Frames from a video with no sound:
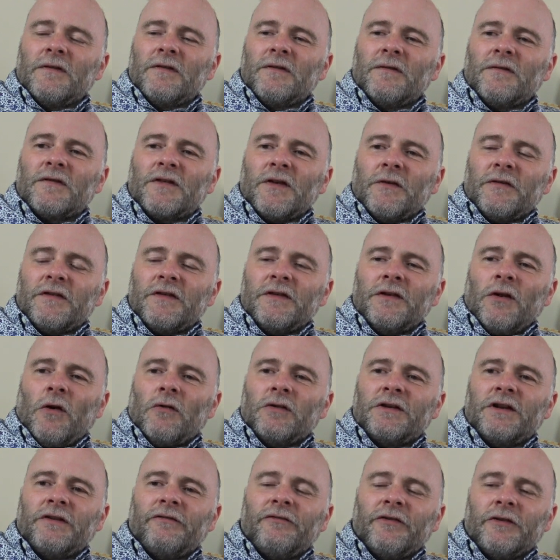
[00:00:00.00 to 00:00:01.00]
it's not
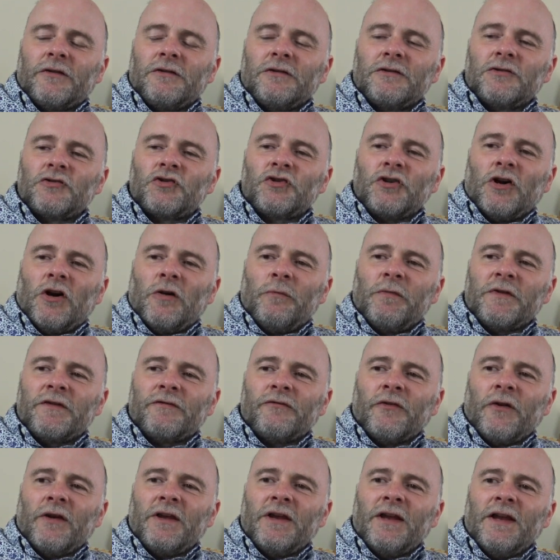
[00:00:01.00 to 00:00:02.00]
a difficult job, it's
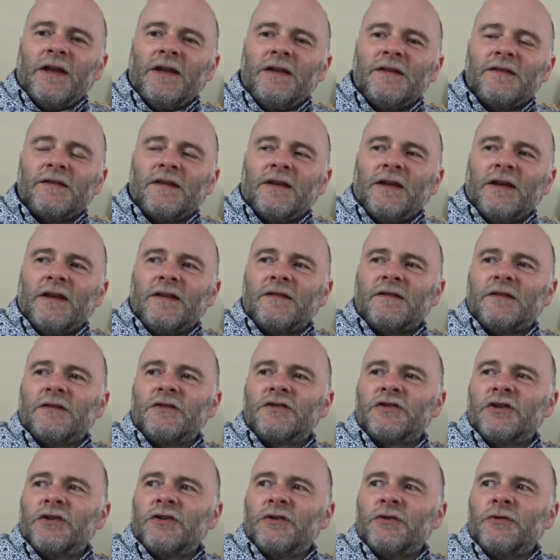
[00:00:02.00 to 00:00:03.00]
very easy to
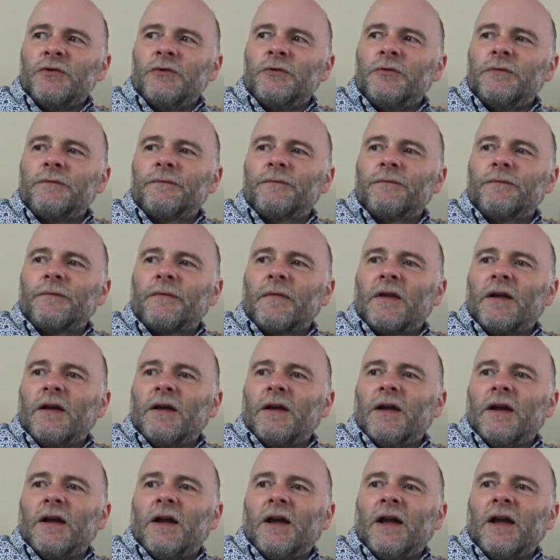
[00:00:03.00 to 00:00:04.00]
do,
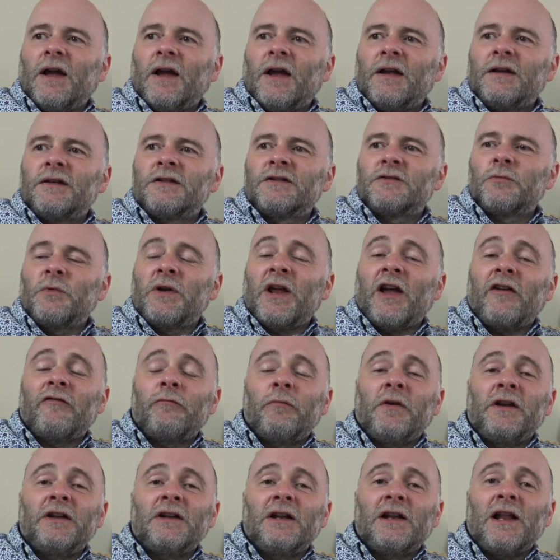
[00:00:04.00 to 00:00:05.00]
and we have
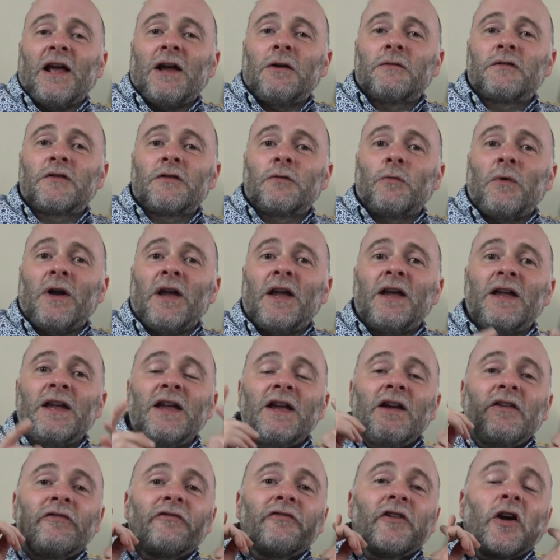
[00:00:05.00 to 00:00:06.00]
been allowed to wear
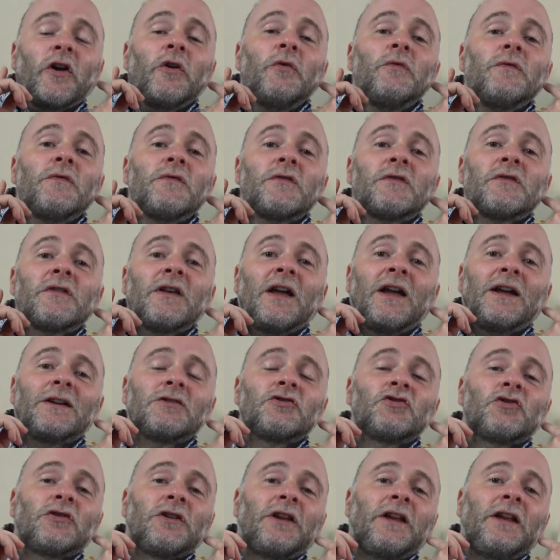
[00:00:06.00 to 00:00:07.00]
earphones
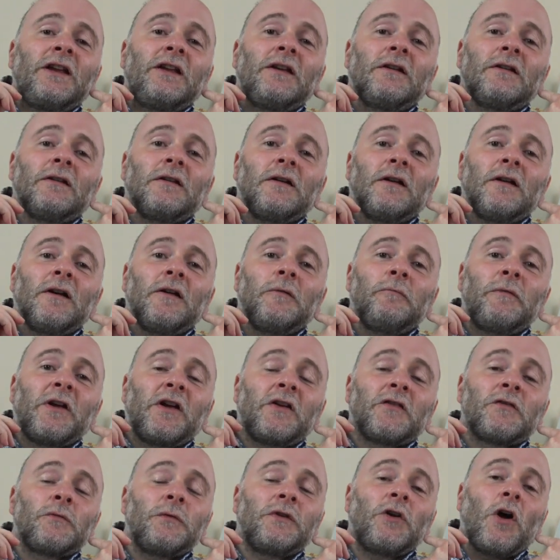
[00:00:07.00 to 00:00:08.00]
actually,
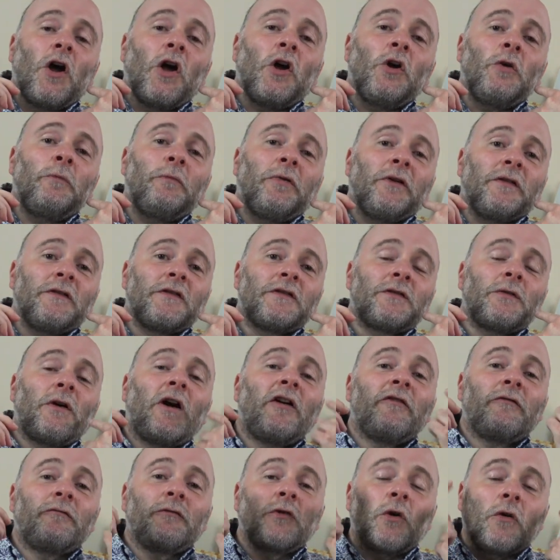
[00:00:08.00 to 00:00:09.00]
because we're not open. So
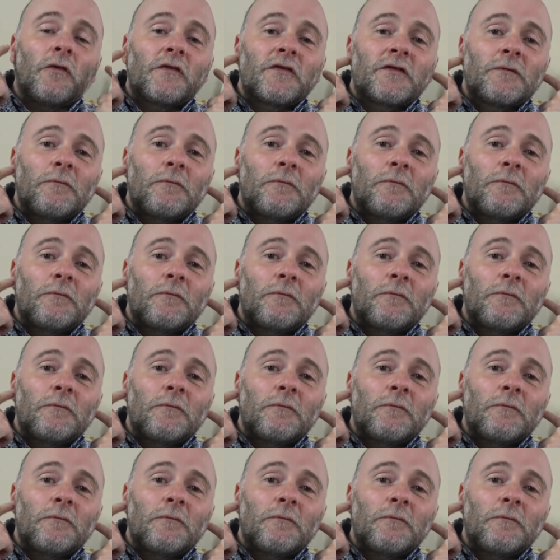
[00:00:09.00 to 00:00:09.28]
I've got